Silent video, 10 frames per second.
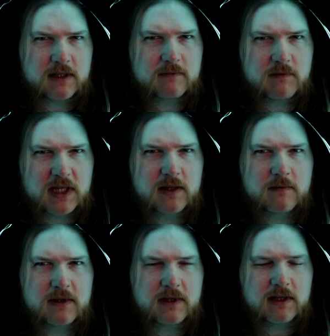
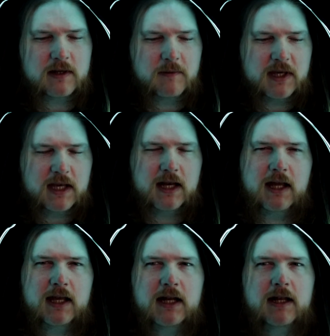in the
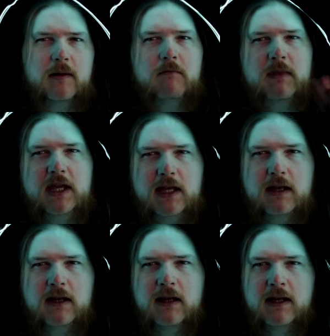beginning and in the mean